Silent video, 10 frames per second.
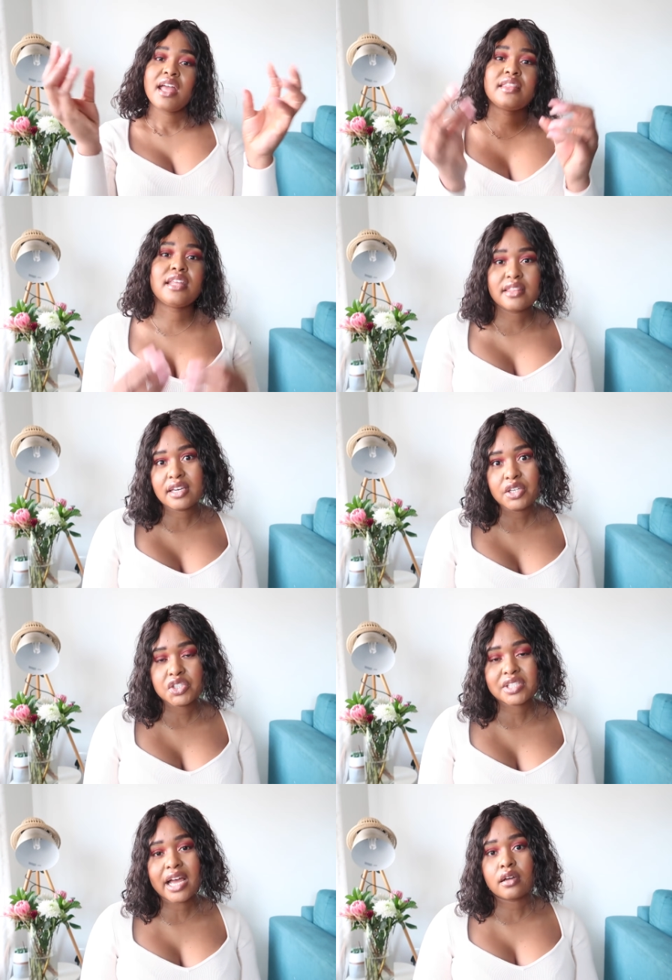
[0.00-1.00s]
and then they
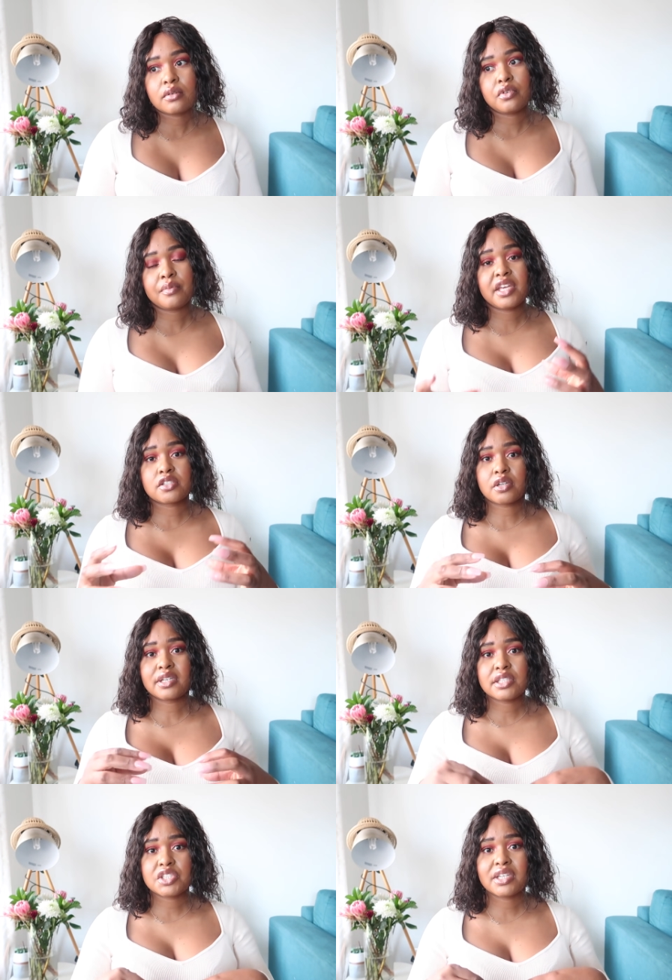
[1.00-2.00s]
niche down. For me, I
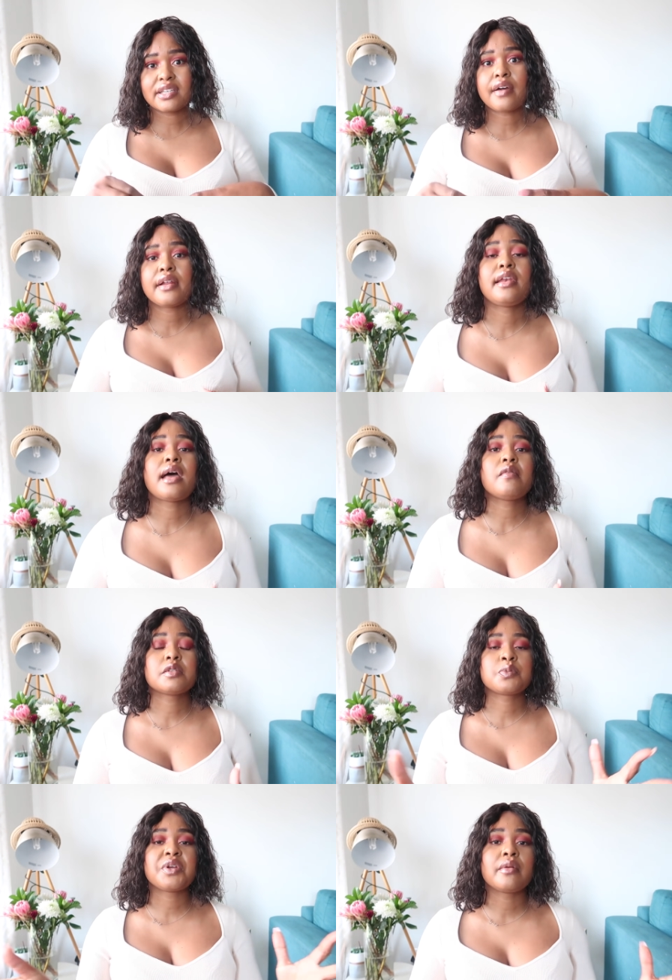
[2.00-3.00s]
started niching down and now
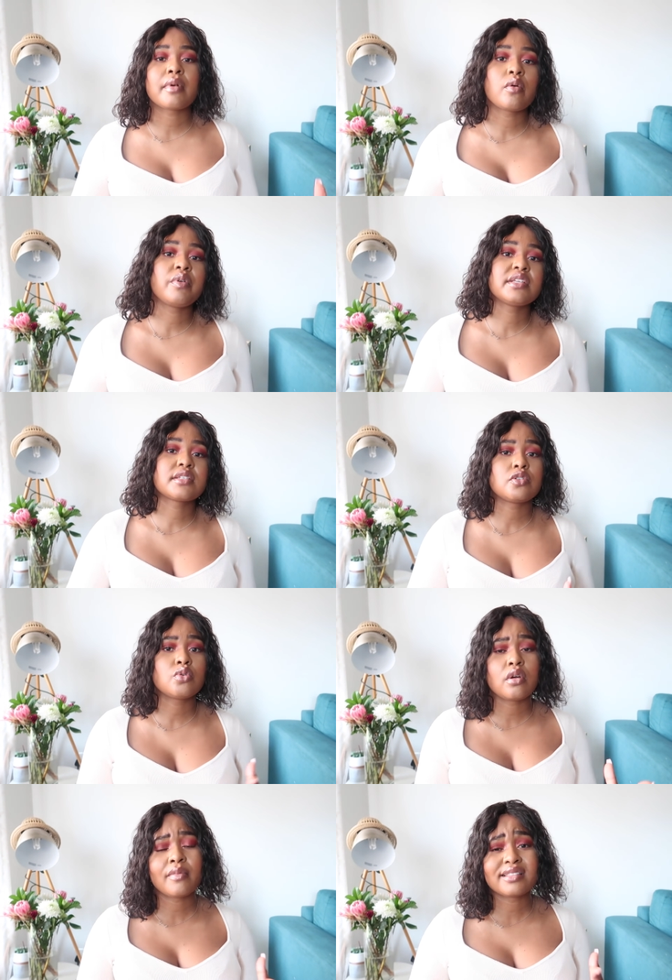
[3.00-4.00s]
I'm spreading my wings. I'm
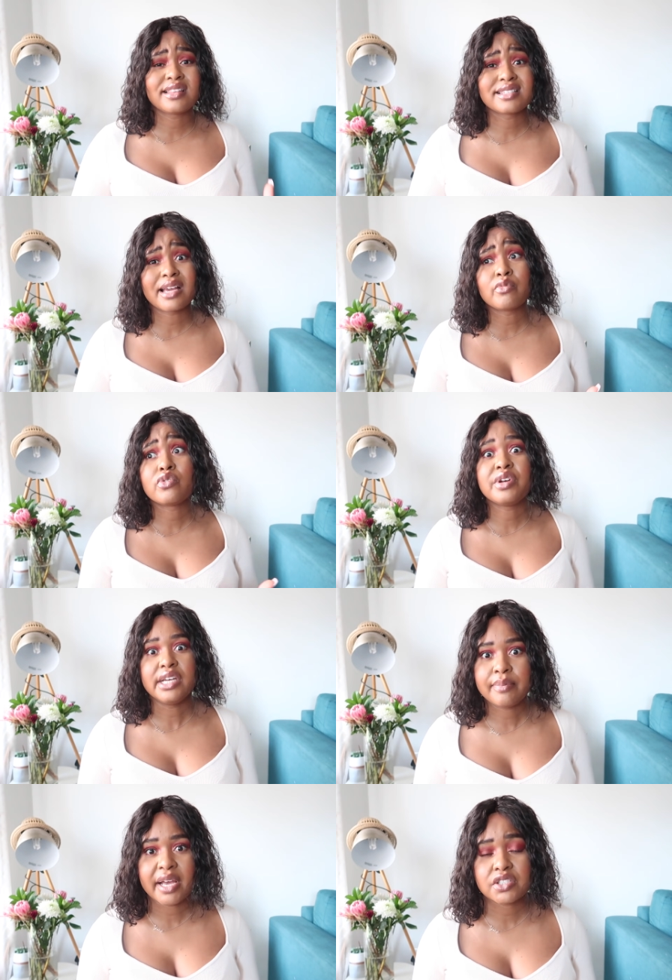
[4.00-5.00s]
talking about things I'm
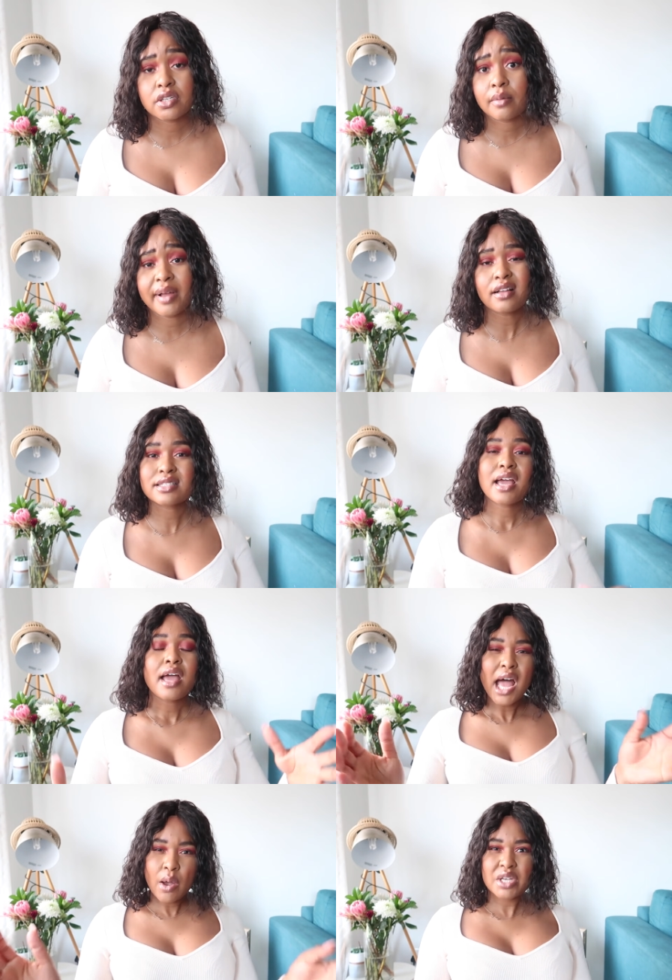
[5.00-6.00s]
really passionate about.
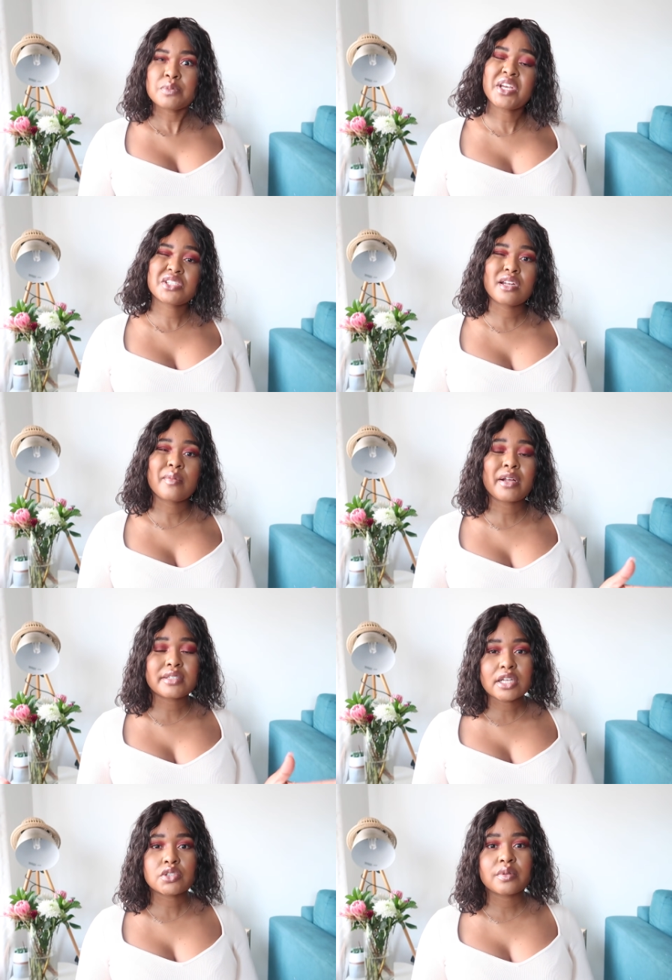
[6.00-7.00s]
I was passionate about
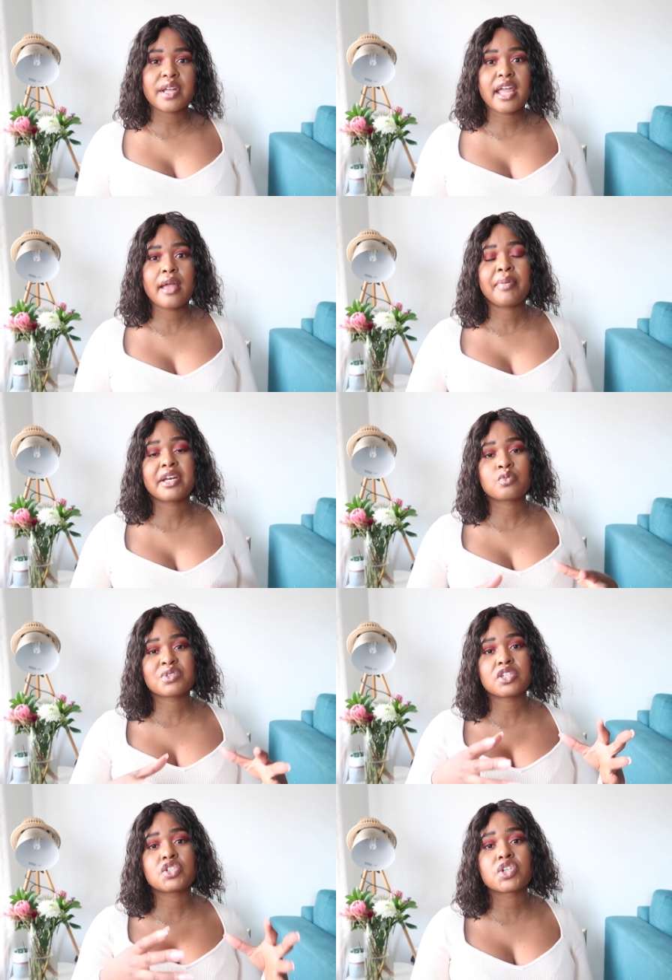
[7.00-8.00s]
natural hair, but it
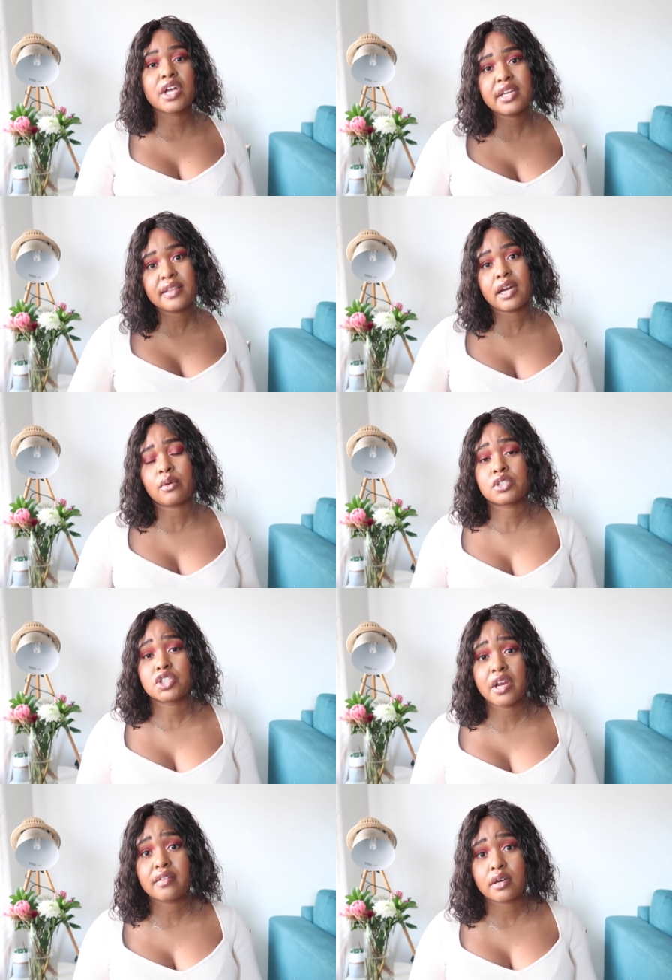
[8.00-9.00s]
was a journey that I was
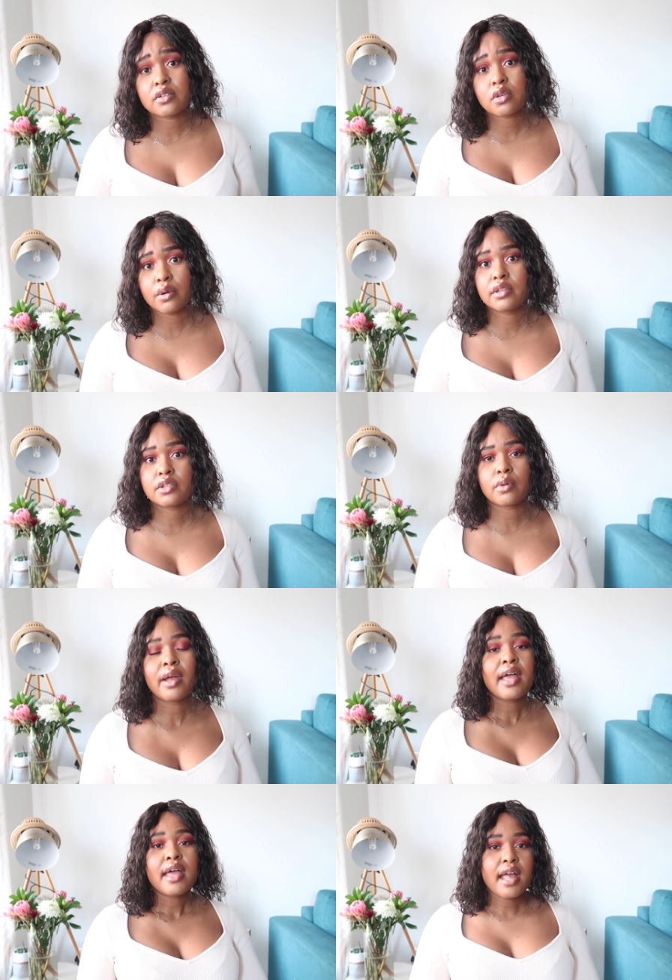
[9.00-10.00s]
sharing, that I was going through.
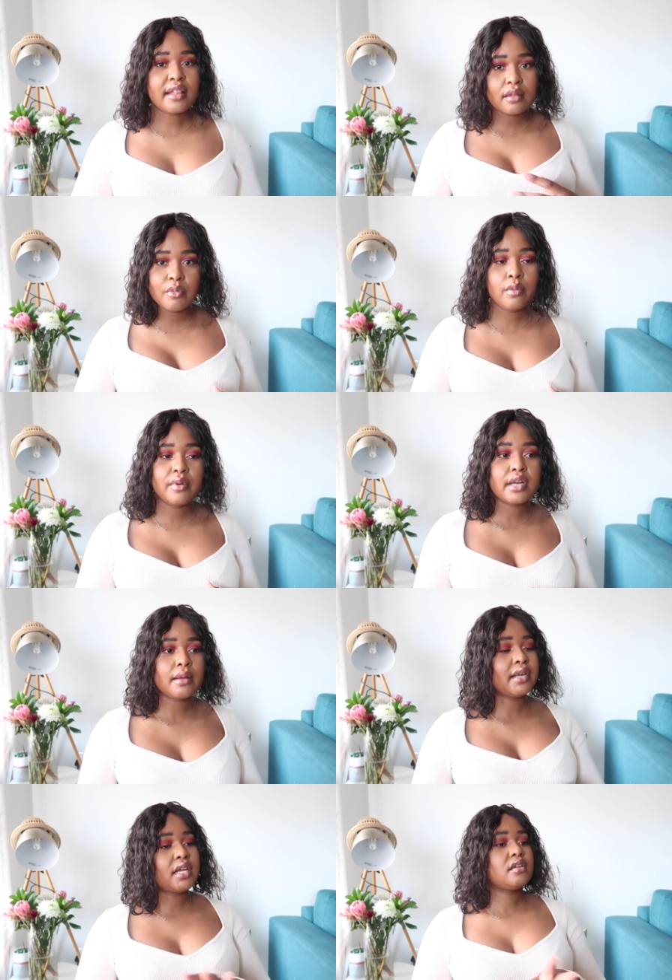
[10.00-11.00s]
At the moment,
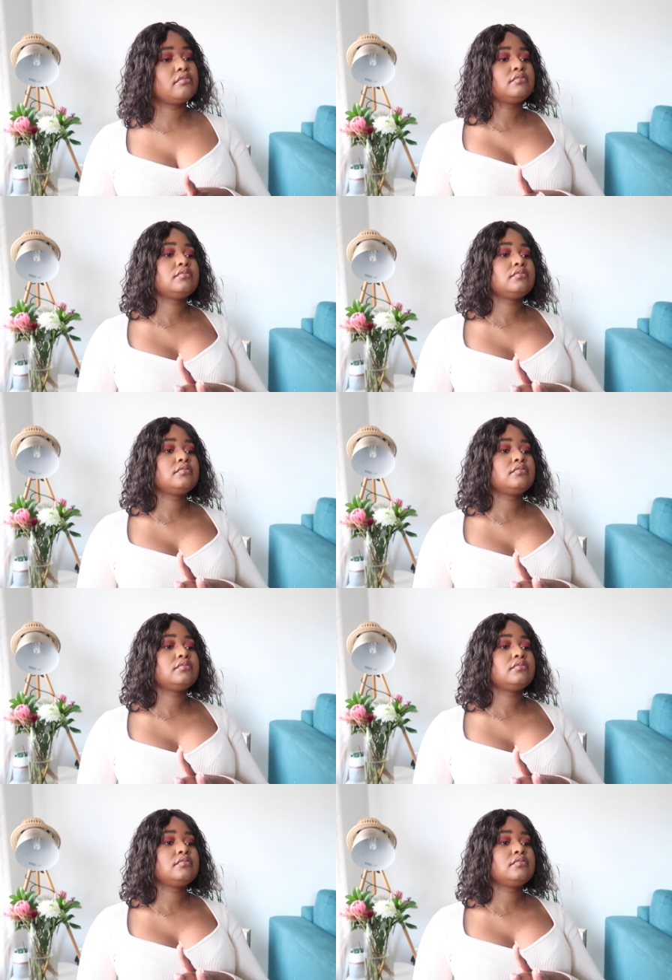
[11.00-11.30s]
I'm like,